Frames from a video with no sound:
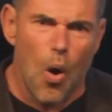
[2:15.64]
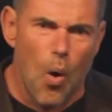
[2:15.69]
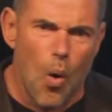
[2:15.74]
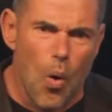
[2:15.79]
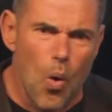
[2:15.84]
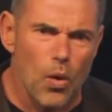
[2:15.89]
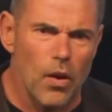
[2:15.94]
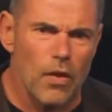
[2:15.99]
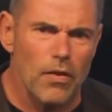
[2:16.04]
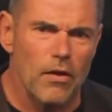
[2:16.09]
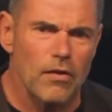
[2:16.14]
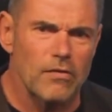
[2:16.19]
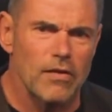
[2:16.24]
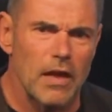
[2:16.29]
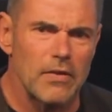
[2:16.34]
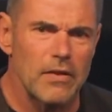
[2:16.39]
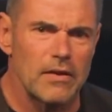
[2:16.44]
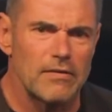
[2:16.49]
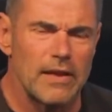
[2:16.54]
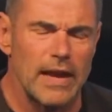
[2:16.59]
all of those
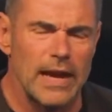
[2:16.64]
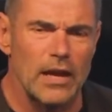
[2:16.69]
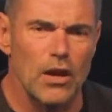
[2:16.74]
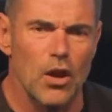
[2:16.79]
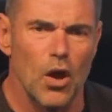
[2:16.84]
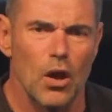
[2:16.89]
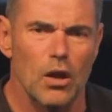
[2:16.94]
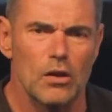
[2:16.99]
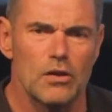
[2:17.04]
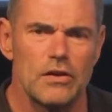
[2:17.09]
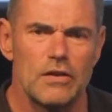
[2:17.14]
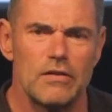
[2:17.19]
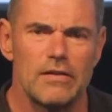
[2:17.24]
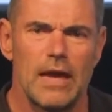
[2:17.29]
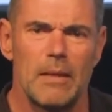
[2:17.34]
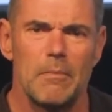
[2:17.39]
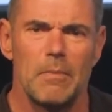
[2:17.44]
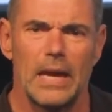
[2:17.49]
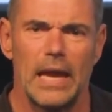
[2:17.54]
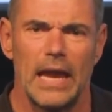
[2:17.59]
other technologies
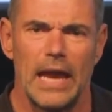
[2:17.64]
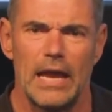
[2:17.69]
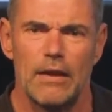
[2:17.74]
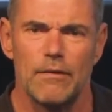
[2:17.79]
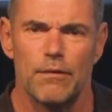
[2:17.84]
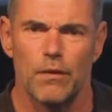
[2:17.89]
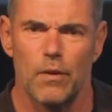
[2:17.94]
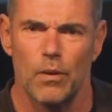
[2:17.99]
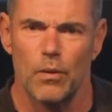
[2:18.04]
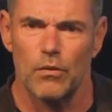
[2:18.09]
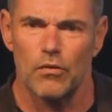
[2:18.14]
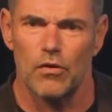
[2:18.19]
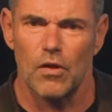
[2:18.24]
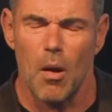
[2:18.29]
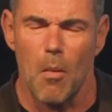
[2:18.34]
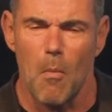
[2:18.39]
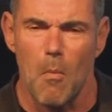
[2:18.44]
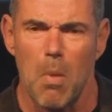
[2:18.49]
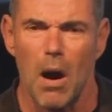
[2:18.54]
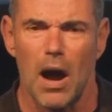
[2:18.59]
can be influenced
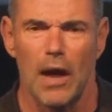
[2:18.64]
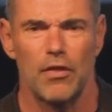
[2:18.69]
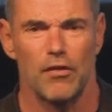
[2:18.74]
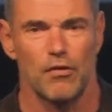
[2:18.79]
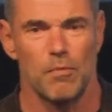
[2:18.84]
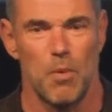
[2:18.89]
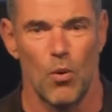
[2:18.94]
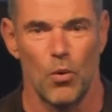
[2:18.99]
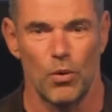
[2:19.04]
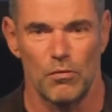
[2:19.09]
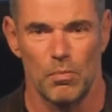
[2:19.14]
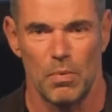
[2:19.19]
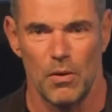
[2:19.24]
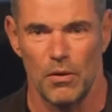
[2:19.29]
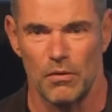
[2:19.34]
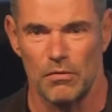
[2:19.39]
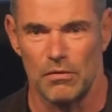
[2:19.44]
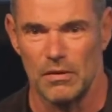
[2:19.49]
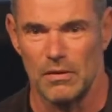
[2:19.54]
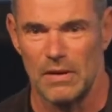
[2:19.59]
by the sports
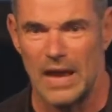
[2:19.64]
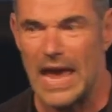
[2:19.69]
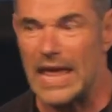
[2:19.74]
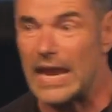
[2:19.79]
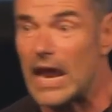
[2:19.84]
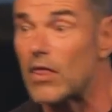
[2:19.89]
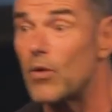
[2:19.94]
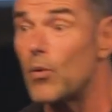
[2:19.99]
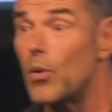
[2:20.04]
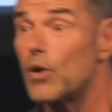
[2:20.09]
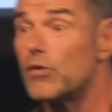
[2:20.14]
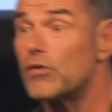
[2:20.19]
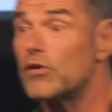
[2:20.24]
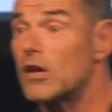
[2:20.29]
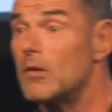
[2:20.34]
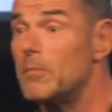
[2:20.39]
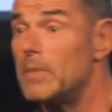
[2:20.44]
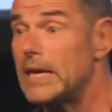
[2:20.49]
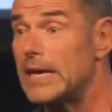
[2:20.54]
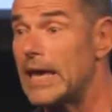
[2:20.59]
person. In other words,
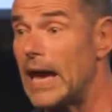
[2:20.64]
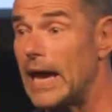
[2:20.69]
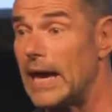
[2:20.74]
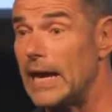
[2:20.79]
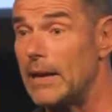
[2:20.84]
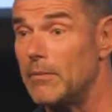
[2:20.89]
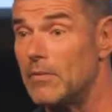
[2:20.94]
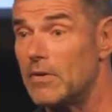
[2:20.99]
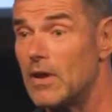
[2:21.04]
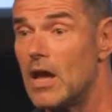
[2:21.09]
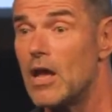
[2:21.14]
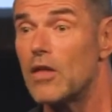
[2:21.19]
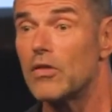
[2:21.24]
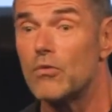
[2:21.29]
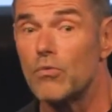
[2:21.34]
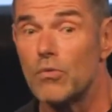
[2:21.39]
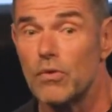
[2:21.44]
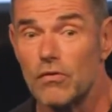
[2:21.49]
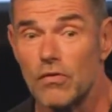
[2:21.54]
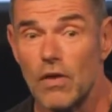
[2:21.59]
it can be gamed.
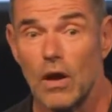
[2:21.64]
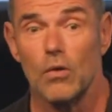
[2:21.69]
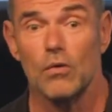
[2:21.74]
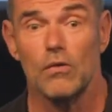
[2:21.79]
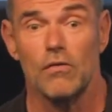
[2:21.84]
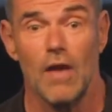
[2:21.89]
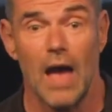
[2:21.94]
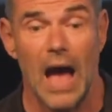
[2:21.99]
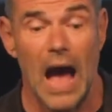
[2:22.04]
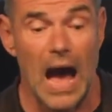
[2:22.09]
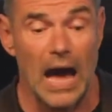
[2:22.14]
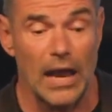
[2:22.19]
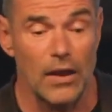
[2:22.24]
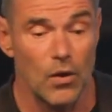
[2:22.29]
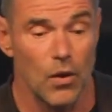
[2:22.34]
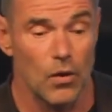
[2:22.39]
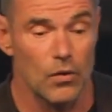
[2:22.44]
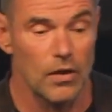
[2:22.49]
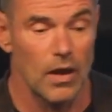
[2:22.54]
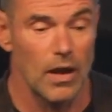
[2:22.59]
The results are
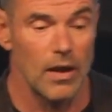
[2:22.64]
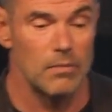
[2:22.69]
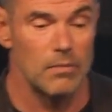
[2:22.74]
not